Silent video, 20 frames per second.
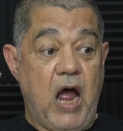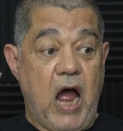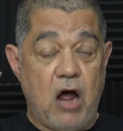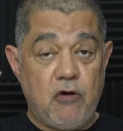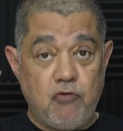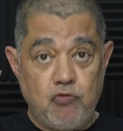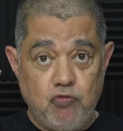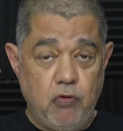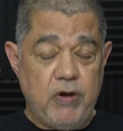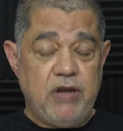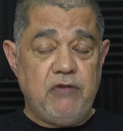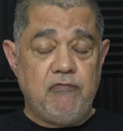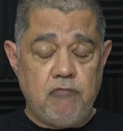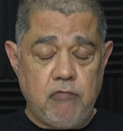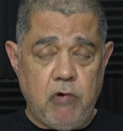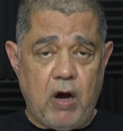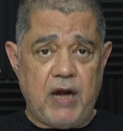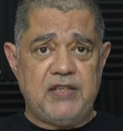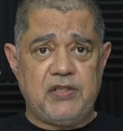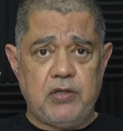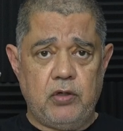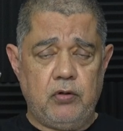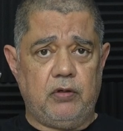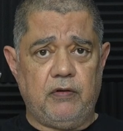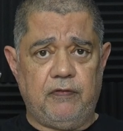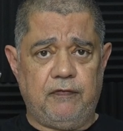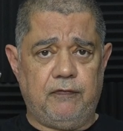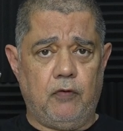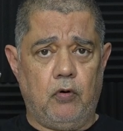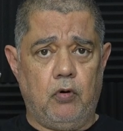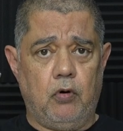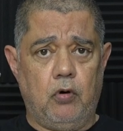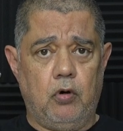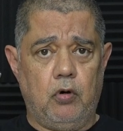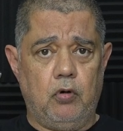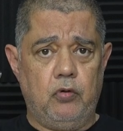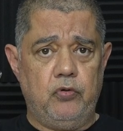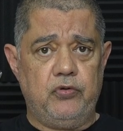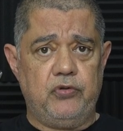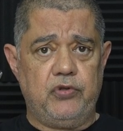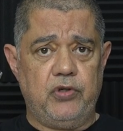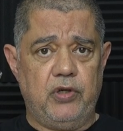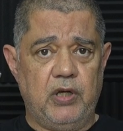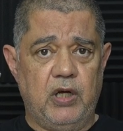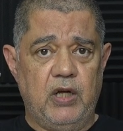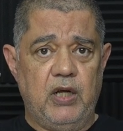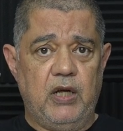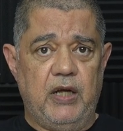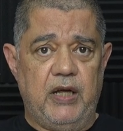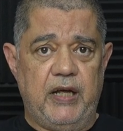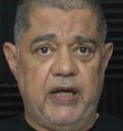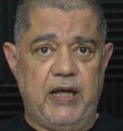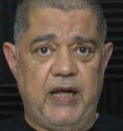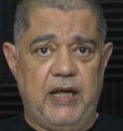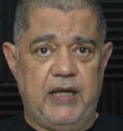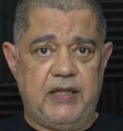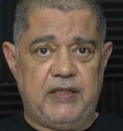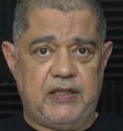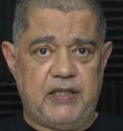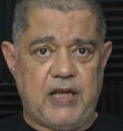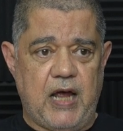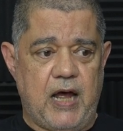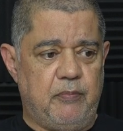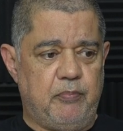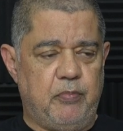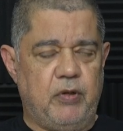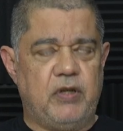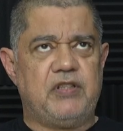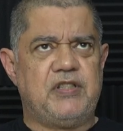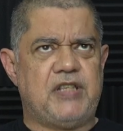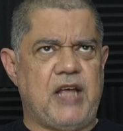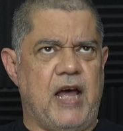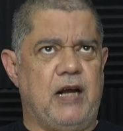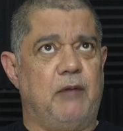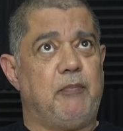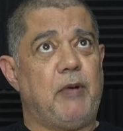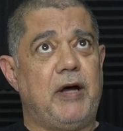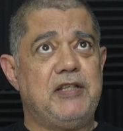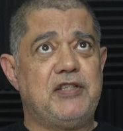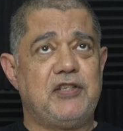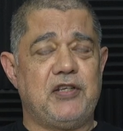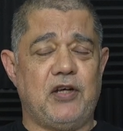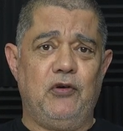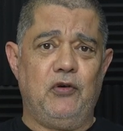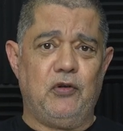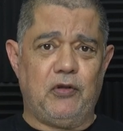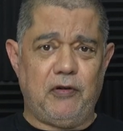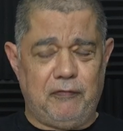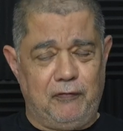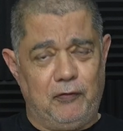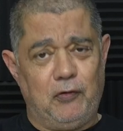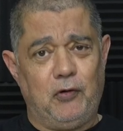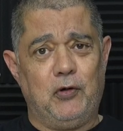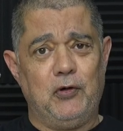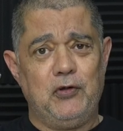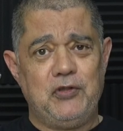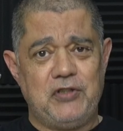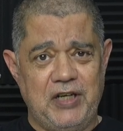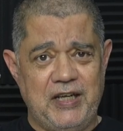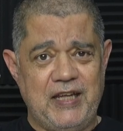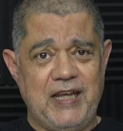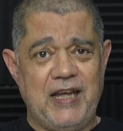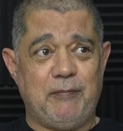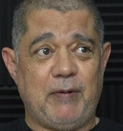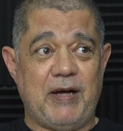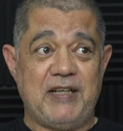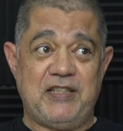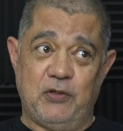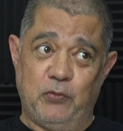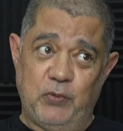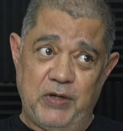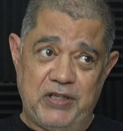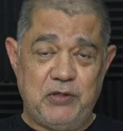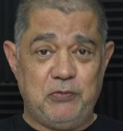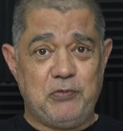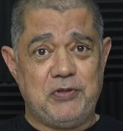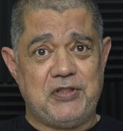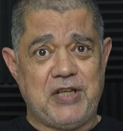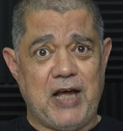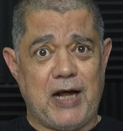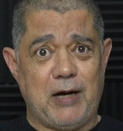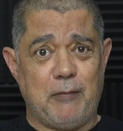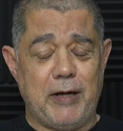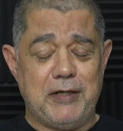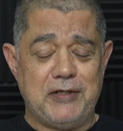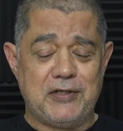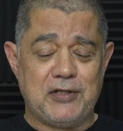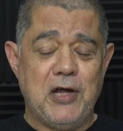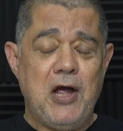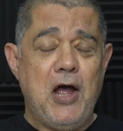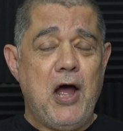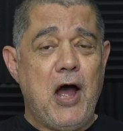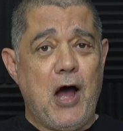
I rewrite another four hundred uh, ter terabytes, another four hundred gigabytes, I wish it was terabytes,